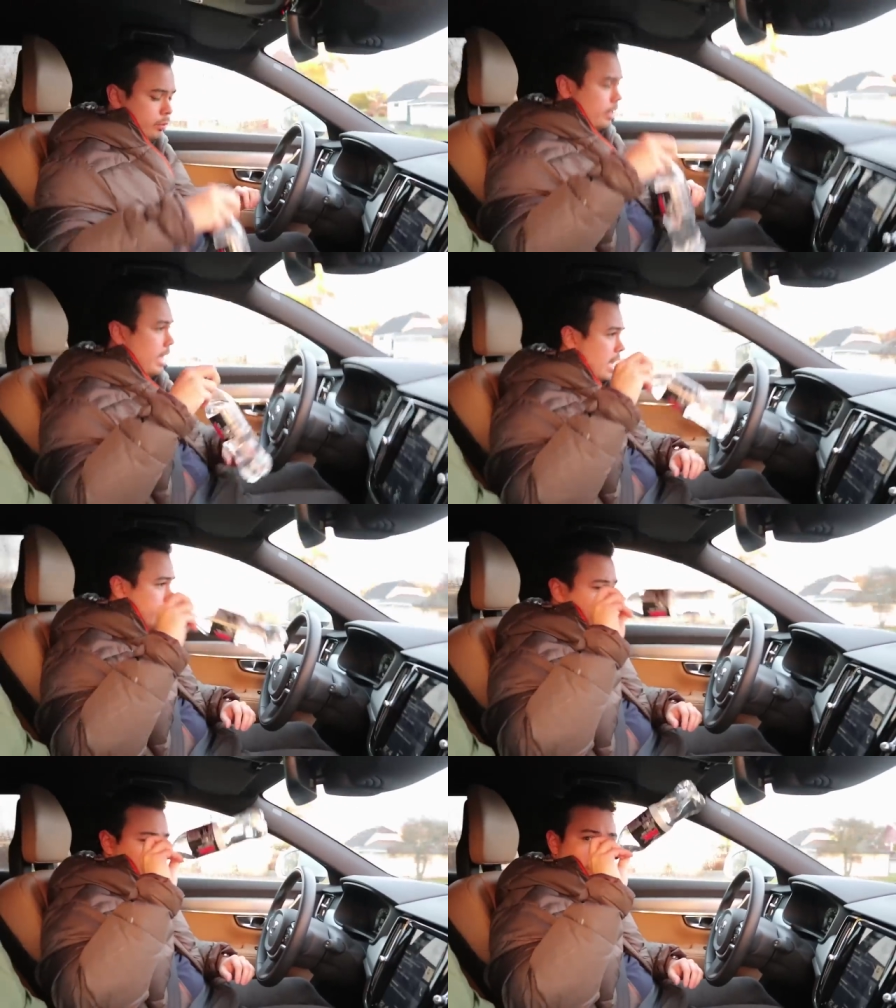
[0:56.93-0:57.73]
We
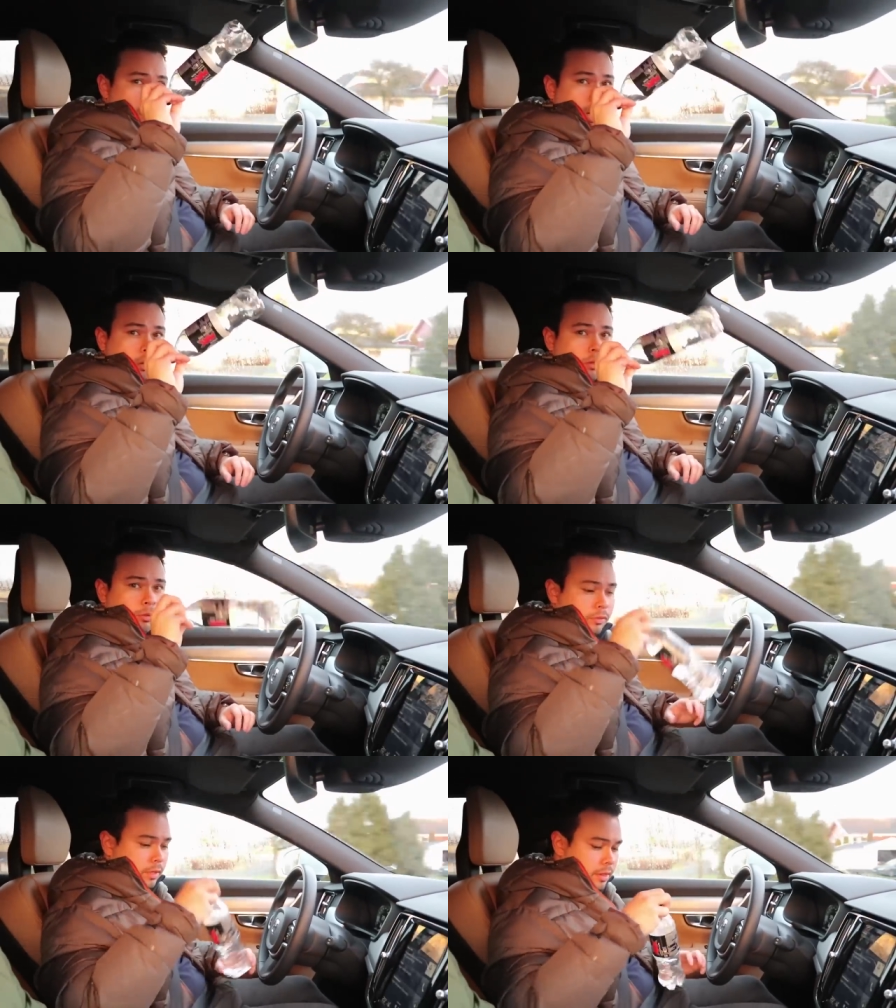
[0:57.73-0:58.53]
have our
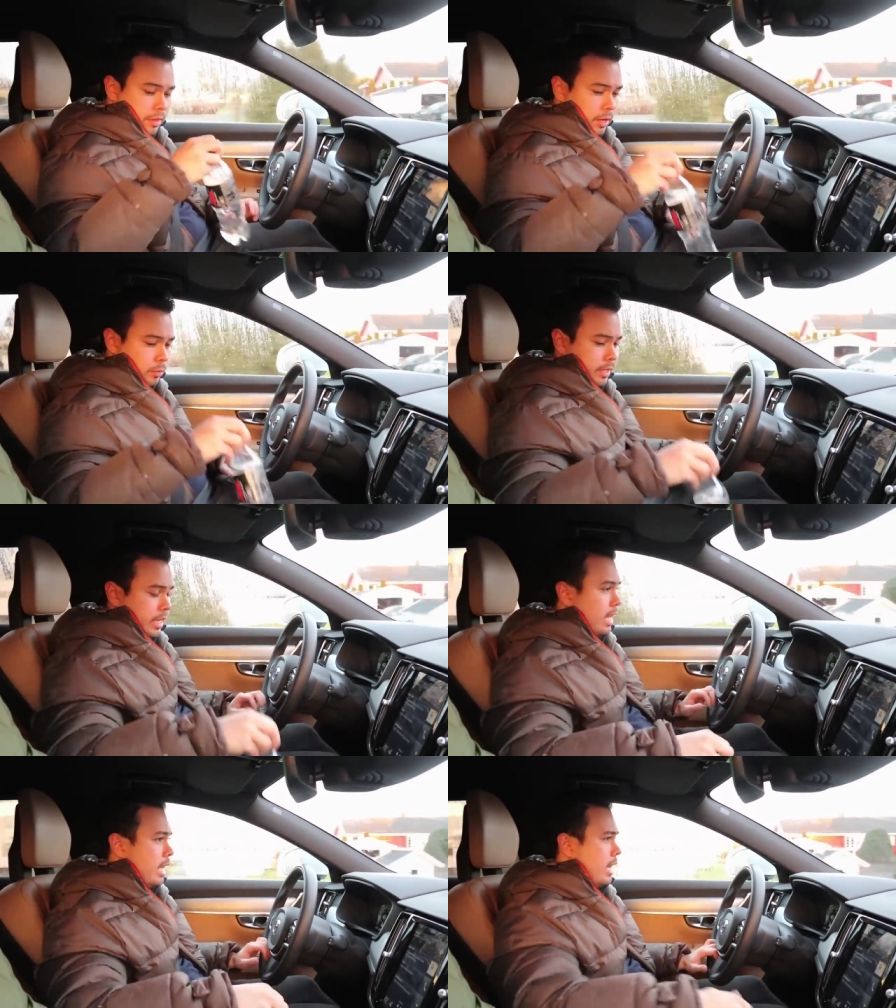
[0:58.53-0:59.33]
bottles and then we
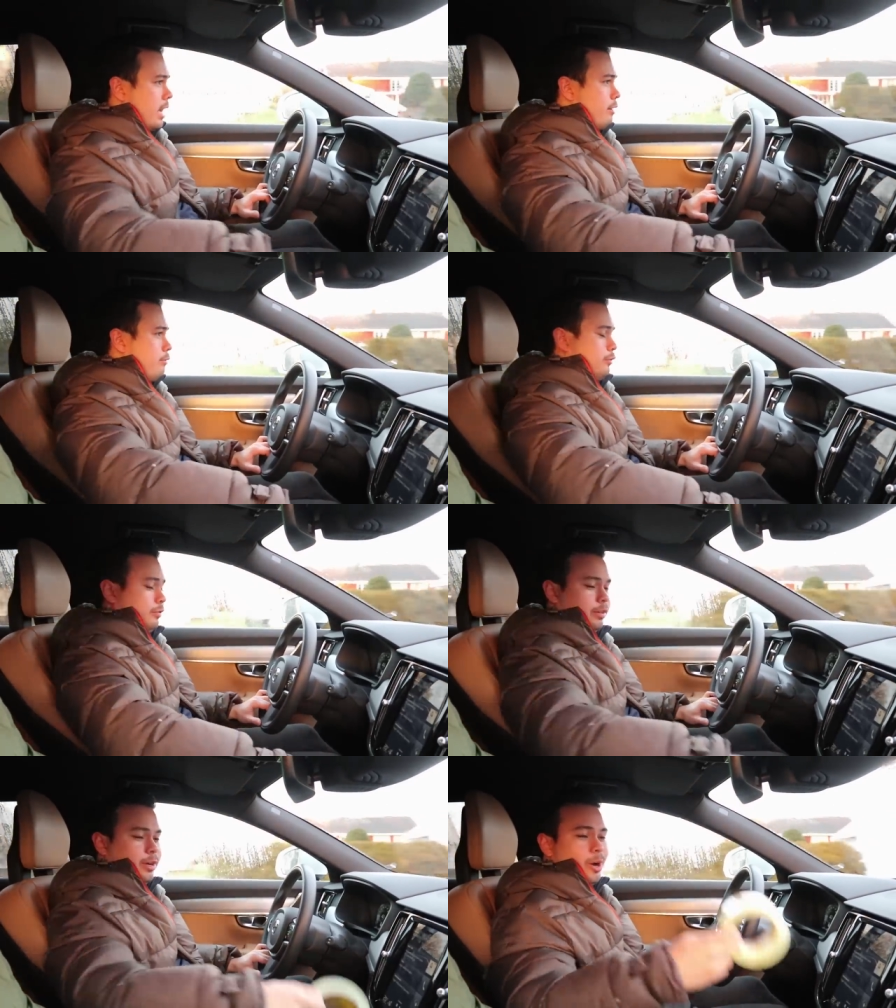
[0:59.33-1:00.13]
have
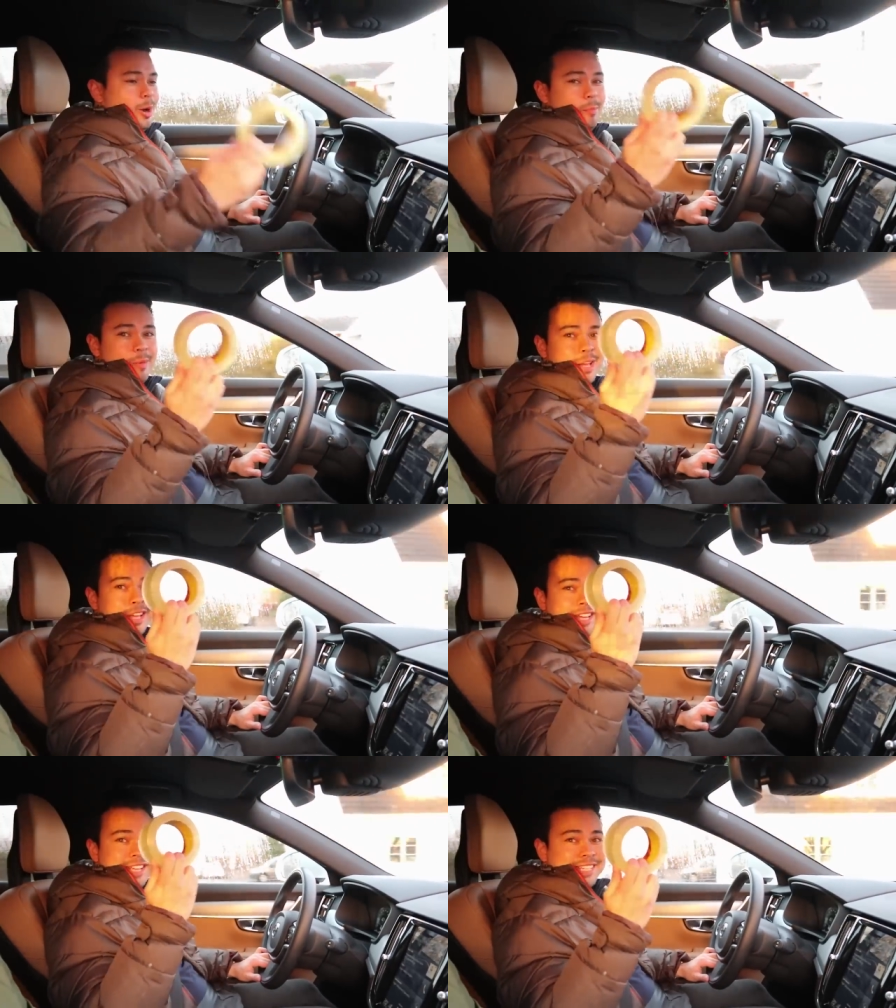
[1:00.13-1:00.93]
some
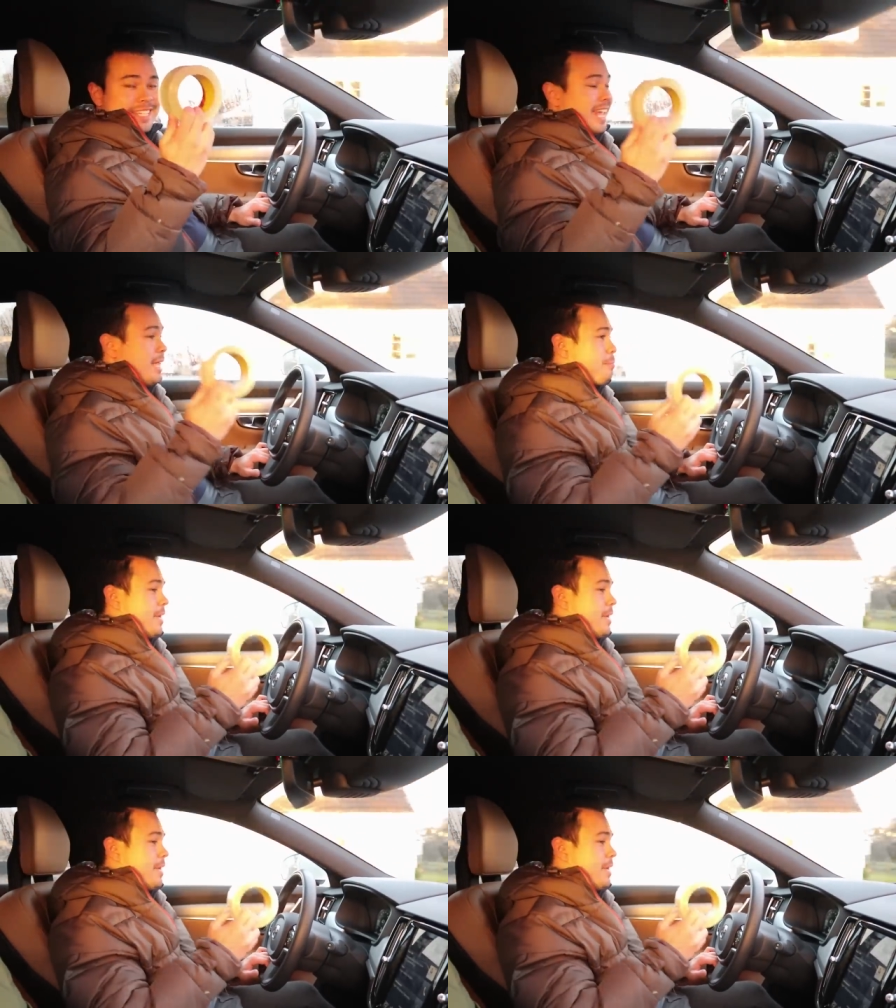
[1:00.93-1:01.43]
tape